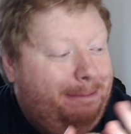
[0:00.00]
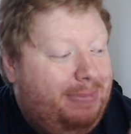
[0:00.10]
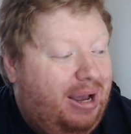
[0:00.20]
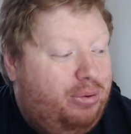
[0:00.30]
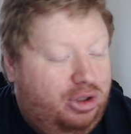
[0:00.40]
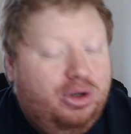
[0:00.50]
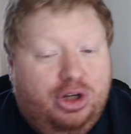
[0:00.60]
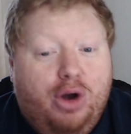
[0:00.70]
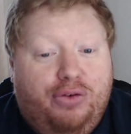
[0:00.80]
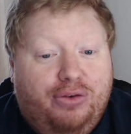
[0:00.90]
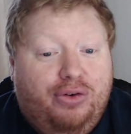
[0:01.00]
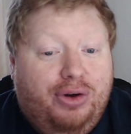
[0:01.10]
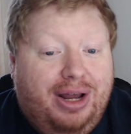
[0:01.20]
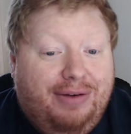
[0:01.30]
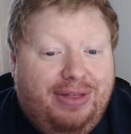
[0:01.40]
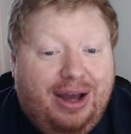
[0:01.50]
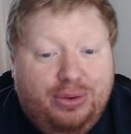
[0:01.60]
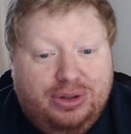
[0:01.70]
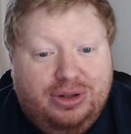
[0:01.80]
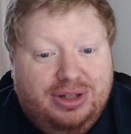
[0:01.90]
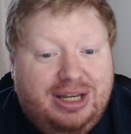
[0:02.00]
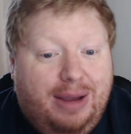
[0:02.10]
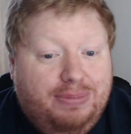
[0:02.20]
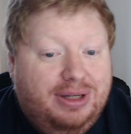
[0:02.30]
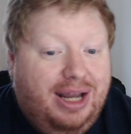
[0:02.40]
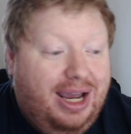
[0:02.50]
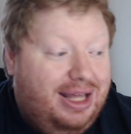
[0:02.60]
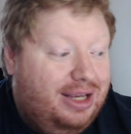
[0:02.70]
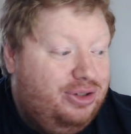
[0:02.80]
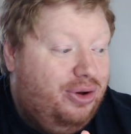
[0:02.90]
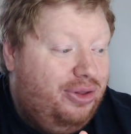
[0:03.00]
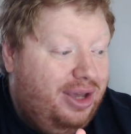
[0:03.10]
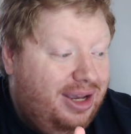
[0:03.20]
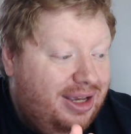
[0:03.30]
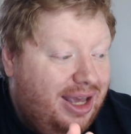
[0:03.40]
I was going to go for the 4,500 steps a day, that sort of thing.